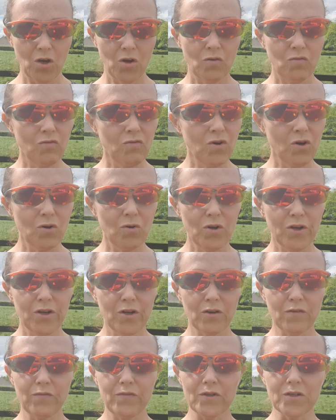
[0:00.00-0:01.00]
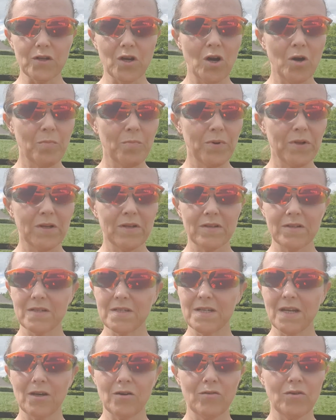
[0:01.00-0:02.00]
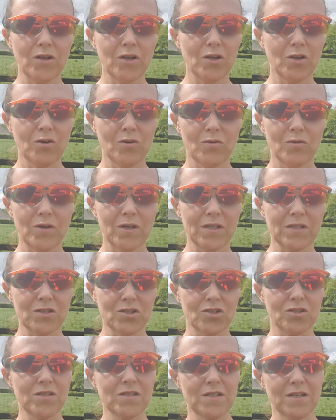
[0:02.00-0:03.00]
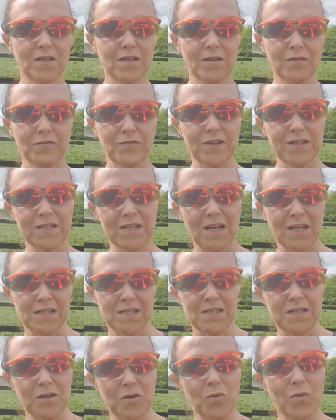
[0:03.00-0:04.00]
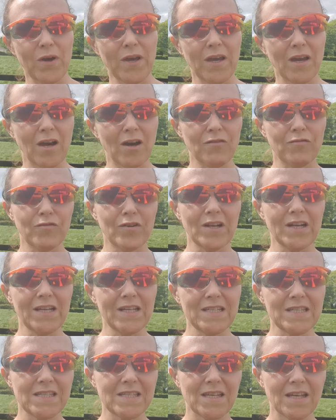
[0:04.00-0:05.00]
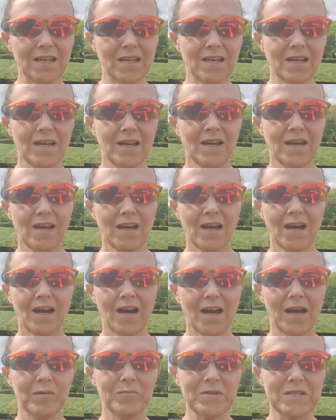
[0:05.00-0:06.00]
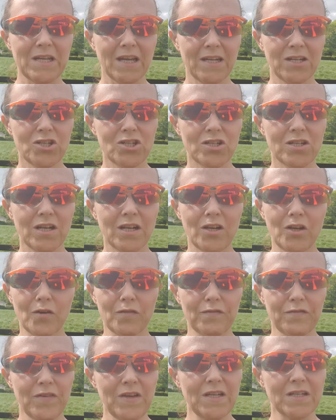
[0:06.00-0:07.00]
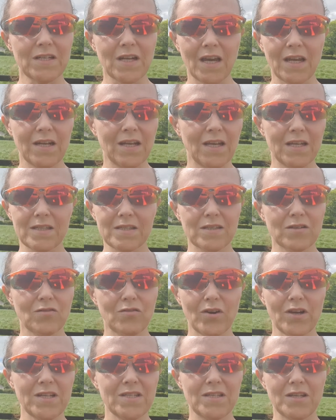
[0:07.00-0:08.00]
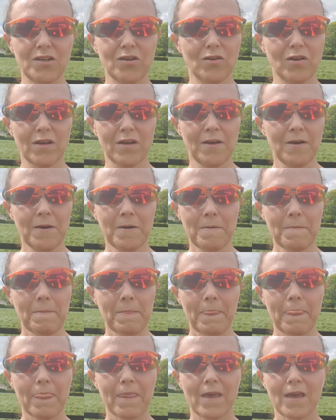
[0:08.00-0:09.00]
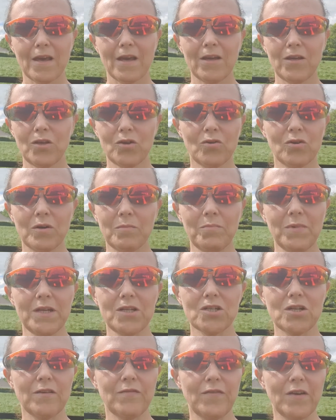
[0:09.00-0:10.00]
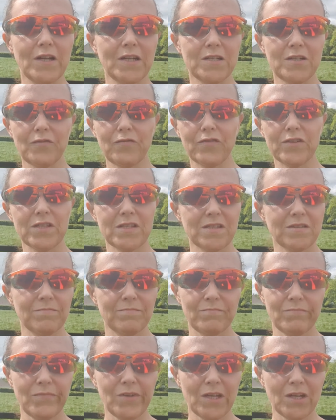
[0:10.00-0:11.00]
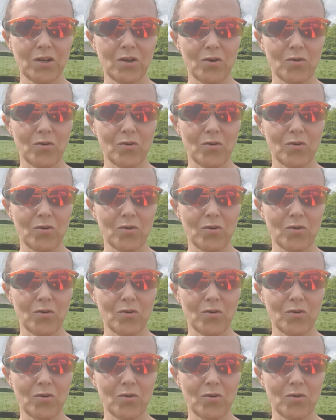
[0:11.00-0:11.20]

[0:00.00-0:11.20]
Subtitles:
Rolling your foot up and down, is just a fantastic way of releasing tension in your feet, and it's crazy. You could immediately feel a difference, in